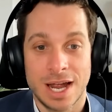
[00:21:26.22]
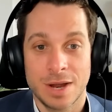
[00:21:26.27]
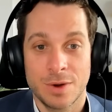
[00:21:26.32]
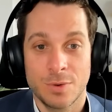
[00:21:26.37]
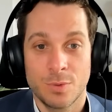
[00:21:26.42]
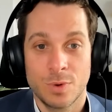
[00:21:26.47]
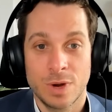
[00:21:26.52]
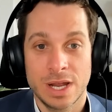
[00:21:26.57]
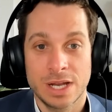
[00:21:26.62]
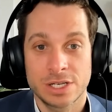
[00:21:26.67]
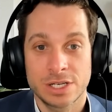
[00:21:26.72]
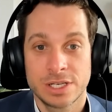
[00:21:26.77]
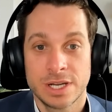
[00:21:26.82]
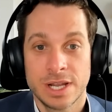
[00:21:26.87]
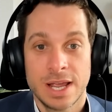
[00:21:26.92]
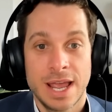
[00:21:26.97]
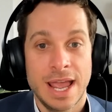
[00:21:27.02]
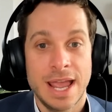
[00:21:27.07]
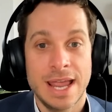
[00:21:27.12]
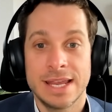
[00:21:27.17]
wish.
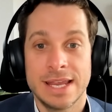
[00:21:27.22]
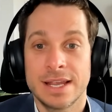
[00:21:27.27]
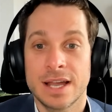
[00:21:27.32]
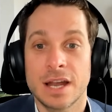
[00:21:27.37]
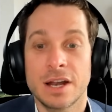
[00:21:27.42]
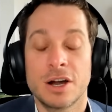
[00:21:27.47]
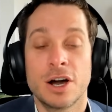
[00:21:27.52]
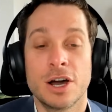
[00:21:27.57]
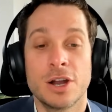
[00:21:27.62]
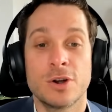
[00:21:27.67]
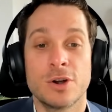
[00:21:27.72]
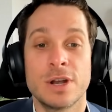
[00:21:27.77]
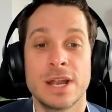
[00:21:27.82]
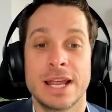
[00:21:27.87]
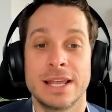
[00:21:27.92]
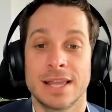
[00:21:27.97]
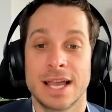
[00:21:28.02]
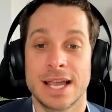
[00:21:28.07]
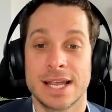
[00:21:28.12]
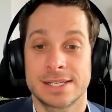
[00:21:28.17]
Hey, he got
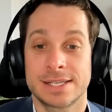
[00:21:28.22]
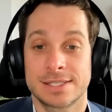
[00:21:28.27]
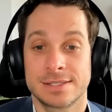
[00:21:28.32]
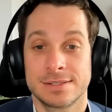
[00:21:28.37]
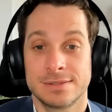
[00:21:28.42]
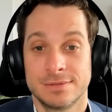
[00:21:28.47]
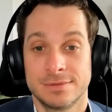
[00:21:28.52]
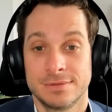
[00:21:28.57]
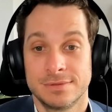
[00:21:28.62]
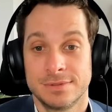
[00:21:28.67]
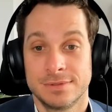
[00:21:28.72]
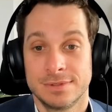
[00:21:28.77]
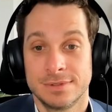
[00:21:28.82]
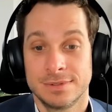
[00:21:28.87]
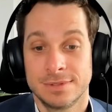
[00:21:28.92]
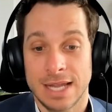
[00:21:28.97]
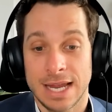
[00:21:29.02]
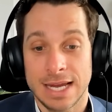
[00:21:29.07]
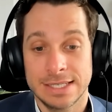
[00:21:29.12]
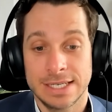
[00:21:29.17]
108 likes,
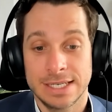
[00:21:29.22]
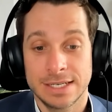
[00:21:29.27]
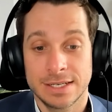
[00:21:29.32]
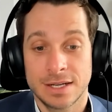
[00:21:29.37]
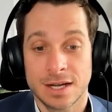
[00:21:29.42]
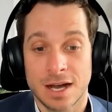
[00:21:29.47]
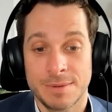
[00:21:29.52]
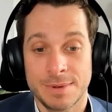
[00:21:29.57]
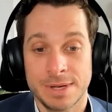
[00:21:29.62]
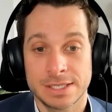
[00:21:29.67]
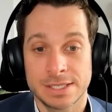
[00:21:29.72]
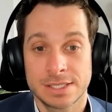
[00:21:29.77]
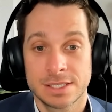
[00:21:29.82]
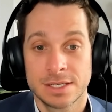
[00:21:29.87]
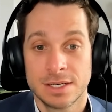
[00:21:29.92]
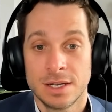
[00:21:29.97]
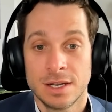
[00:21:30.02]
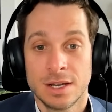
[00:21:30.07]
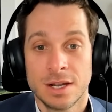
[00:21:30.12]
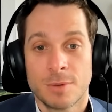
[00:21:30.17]
18 comments.
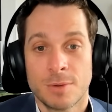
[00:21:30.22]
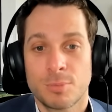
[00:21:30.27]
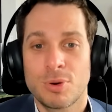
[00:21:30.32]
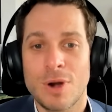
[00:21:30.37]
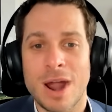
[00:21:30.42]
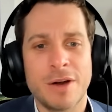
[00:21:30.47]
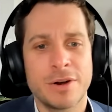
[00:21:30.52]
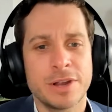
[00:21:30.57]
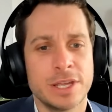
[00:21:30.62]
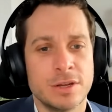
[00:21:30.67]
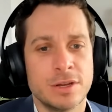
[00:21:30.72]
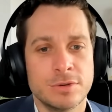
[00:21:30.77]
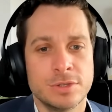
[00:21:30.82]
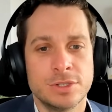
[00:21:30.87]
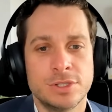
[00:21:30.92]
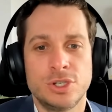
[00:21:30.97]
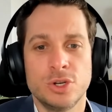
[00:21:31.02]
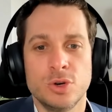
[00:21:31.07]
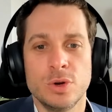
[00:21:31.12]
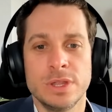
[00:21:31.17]
Proud of you.
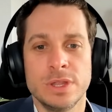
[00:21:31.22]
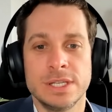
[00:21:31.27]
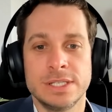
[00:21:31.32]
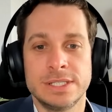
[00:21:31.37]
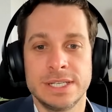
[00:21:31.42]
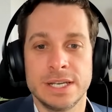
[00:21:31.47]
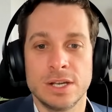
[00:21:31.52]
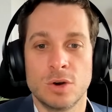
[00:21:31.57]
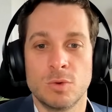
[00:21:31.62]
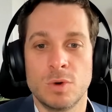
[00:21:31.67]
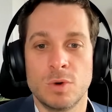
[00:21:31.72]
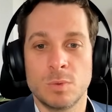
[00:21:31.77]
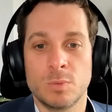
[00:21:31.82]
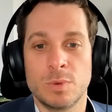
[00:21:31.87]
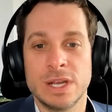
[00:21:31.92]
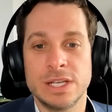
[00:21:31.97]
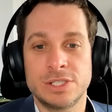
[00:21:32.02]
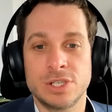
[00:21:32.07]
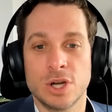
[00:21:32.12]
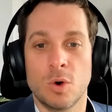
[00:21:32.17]
Doing the deal when
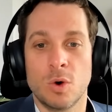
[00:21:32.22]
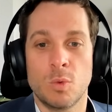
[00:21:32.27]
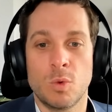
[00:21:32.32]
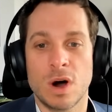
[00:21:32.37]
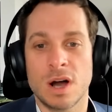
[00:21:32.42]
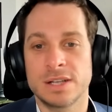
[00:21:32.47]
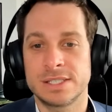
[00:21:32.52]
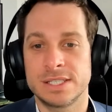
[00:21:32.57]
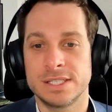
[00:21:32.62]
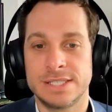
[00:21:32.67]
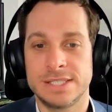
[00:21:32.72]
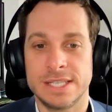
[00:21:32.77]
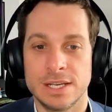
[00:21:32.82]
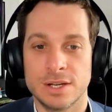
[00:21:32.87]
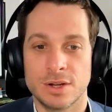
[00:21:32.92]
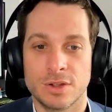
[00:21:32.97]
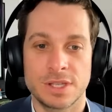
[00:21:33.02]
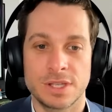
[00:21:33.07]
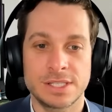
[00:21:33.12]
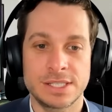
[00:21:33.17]
we don't want to
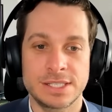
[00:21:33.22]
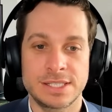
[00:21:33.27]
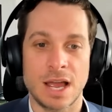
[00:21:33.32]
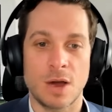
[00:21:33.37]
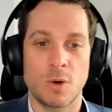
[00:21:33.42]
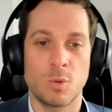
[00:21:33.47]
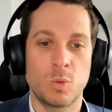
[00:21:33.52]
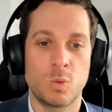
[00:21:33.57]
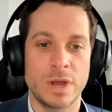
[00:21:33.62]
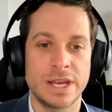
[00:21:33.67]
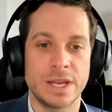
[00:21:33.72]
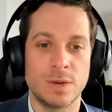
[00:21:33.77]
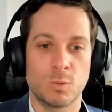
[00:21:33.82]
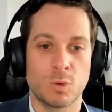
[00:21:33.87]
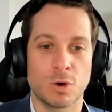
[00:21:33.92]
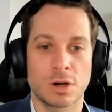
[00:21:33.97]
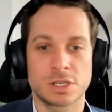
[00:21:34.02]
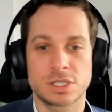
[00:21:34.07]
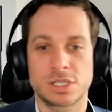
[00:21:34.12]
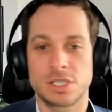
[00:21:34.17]
deal. This is how winning
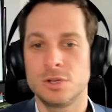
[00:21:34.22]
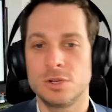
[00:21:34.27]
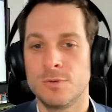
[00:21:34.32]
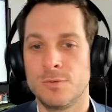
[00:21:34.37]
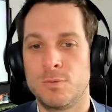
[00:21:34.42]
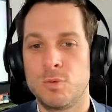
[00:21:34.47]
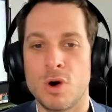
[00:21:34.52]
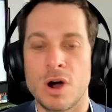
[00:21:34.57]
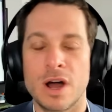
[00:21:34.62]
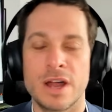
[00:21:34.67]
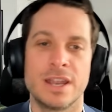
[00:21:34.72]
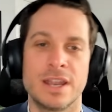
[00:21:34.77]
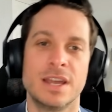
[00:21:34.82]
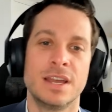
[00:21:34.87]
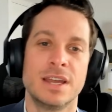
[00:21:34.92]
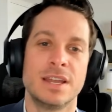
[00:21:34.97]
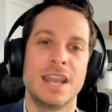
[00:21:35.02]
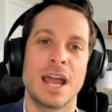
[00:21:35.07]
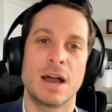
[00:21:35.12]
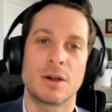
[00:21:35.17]
works. You've won.
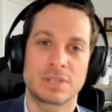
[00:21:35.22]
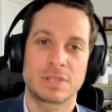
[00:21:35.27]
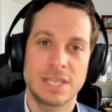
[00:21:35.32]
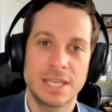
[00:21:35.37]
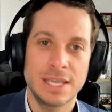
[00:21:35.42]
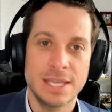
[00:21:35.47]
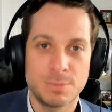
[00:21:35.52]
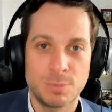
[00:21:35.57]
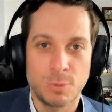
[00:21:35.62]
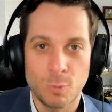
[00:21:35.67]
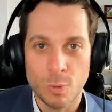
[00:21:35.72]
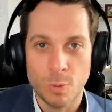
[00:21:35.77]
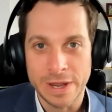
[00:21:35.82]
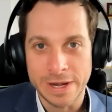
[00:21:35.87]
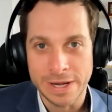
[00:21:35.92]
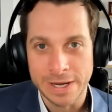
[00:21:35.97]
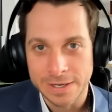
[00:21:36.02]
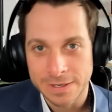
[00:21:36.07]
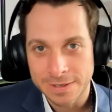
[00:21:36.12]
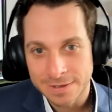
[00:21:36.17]
Now keep
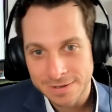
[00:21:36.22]
winning.